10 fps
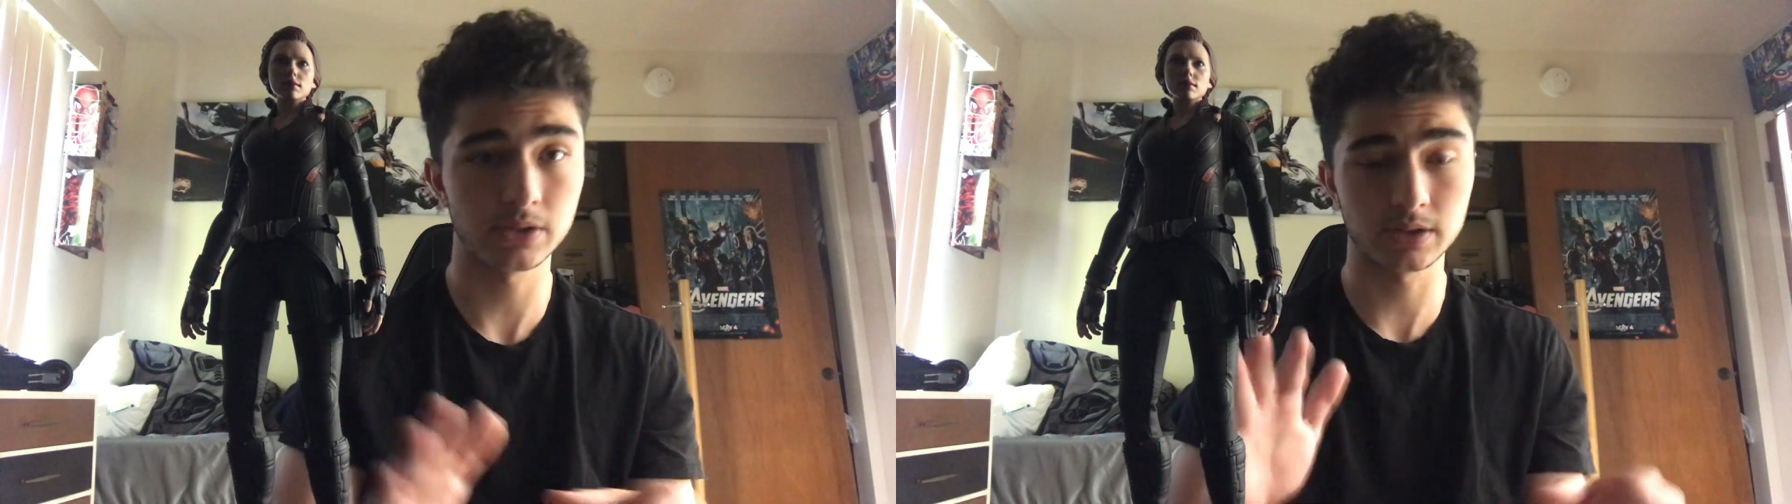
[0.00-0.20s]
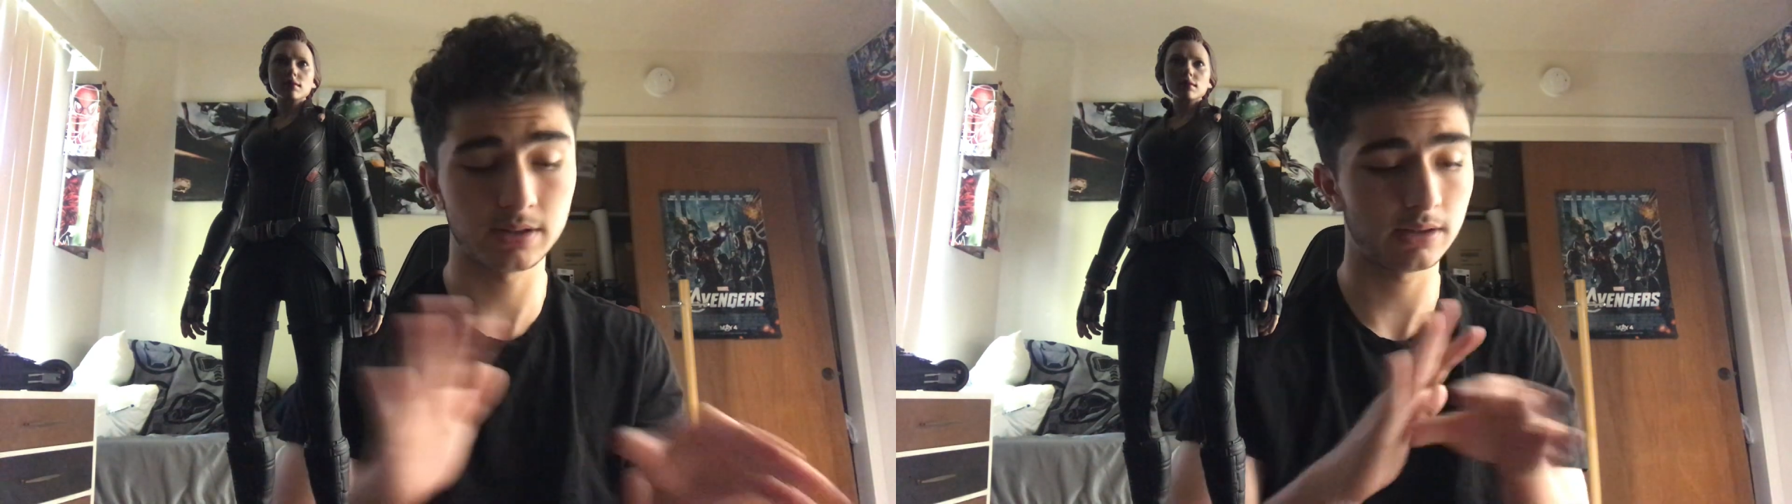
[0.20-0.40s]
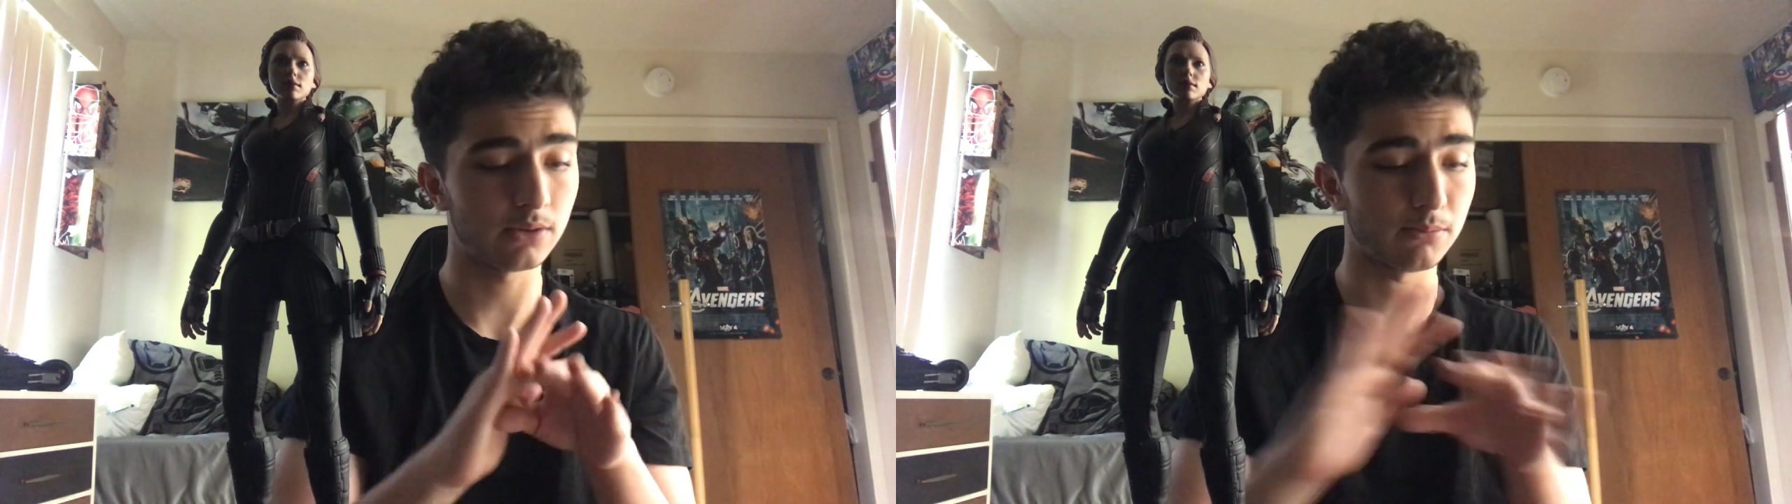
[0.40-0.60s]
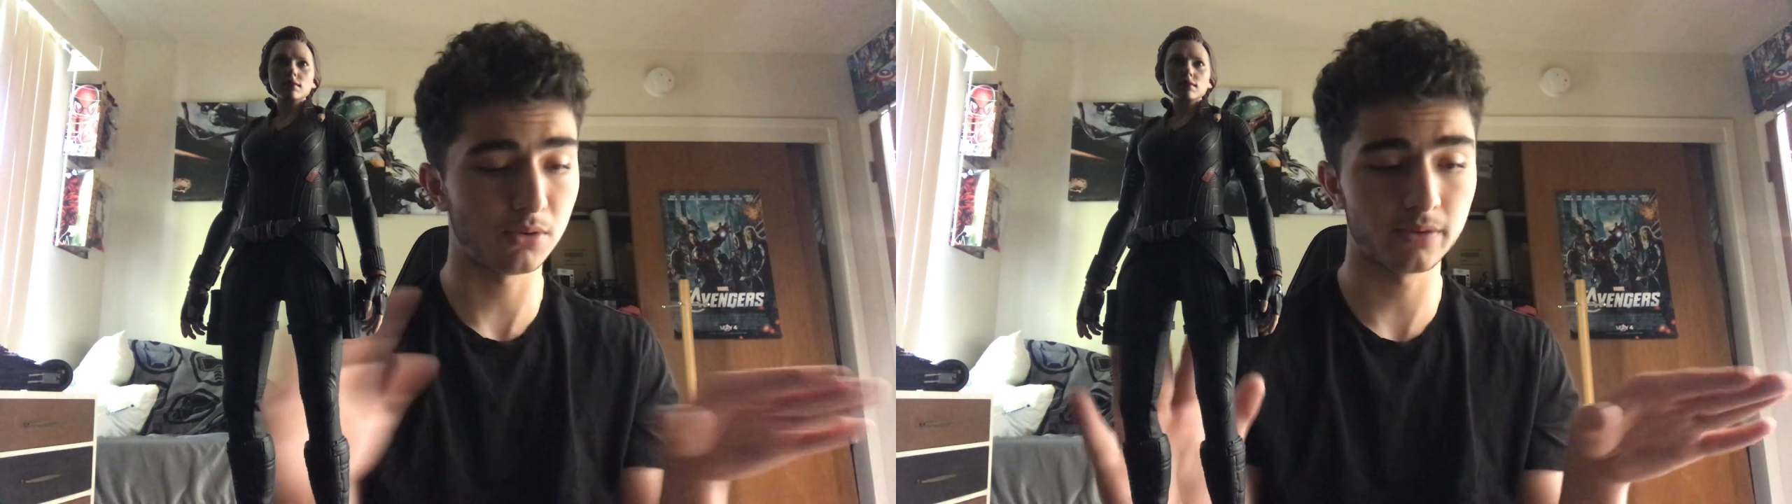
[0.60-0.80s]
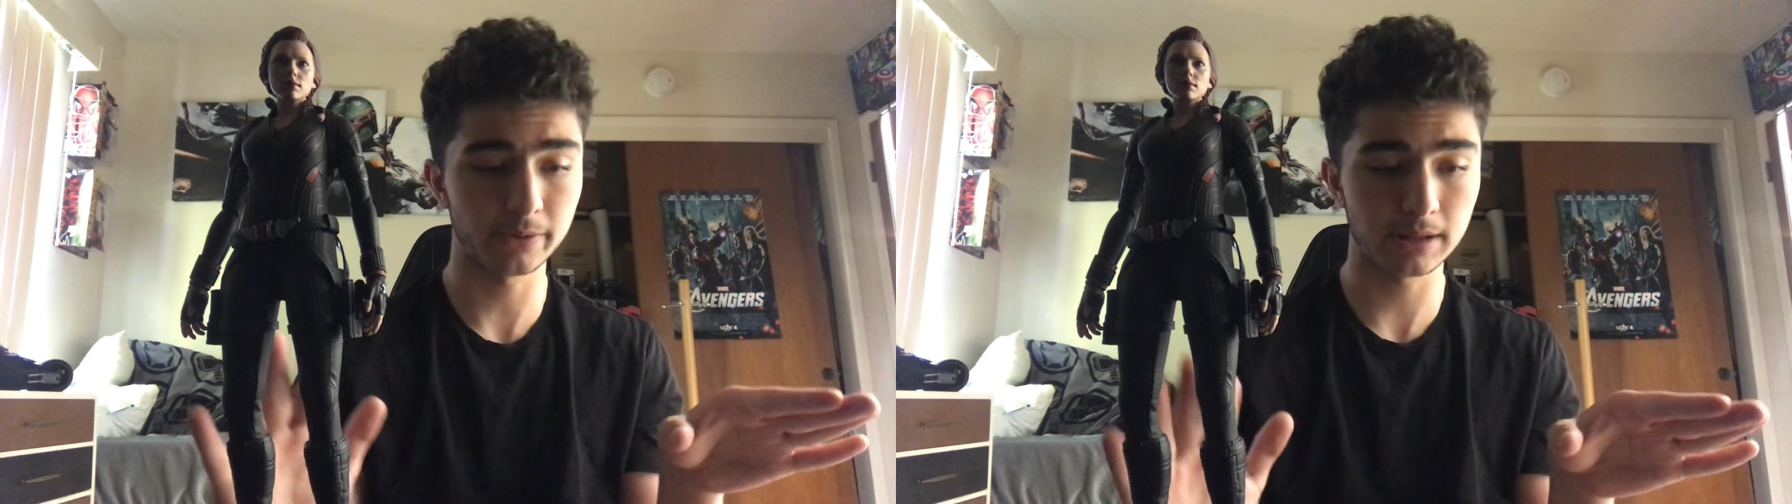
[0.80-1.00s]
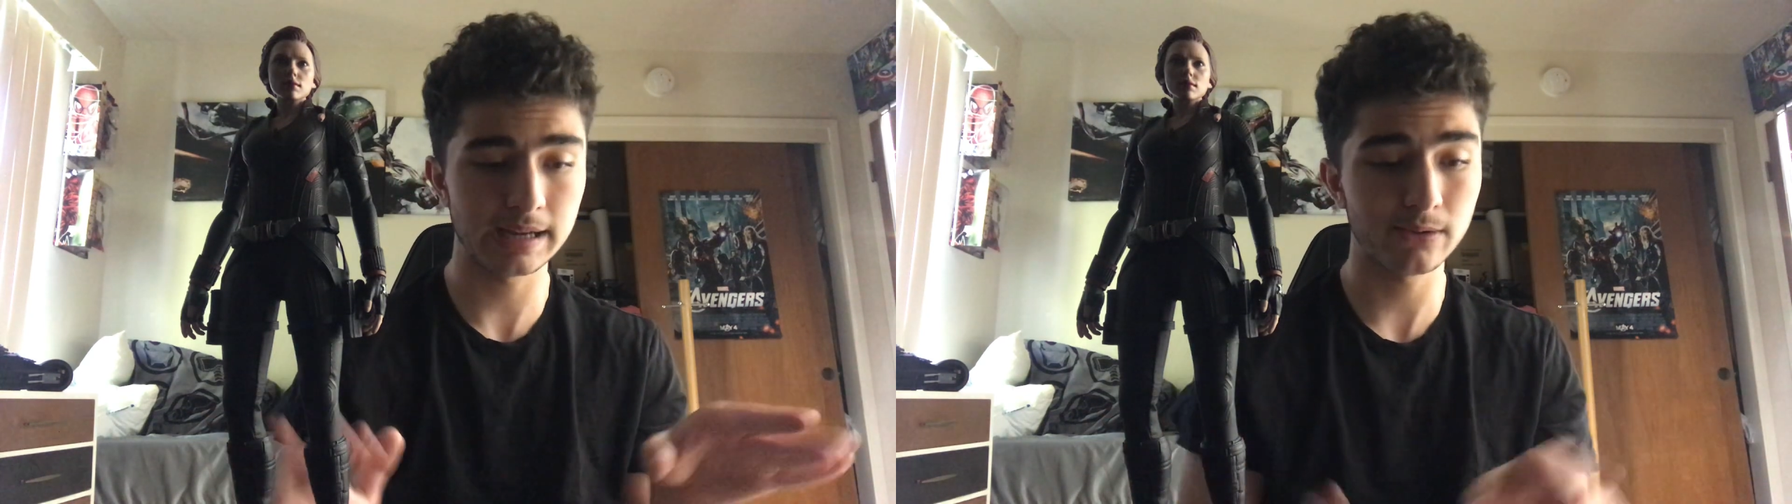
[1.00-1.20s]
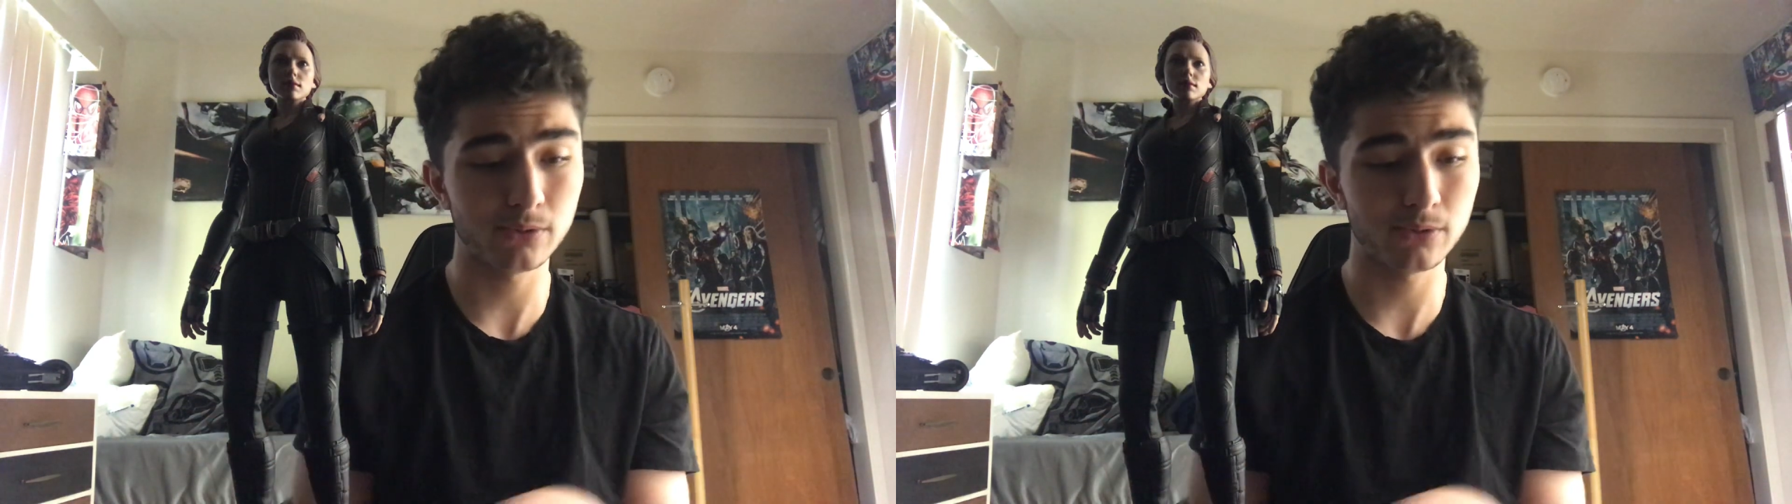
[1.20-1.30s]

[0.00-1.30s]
just stick to Marvel line,